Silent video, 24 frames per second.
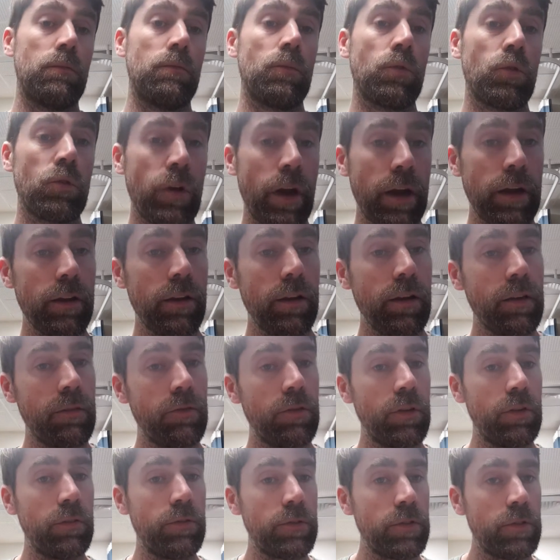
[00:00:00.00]
greater
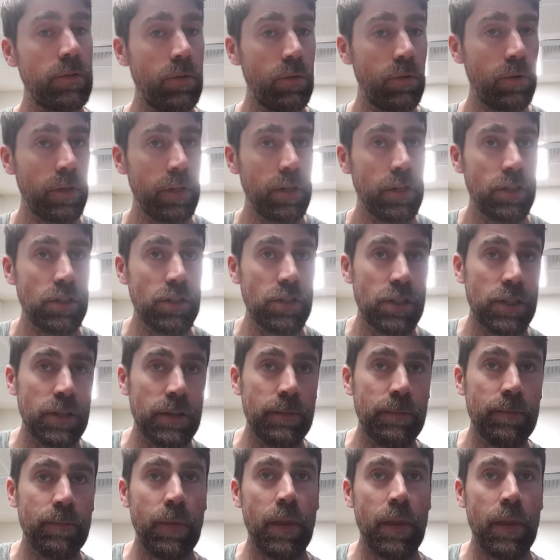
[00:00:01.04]
level of stored energy.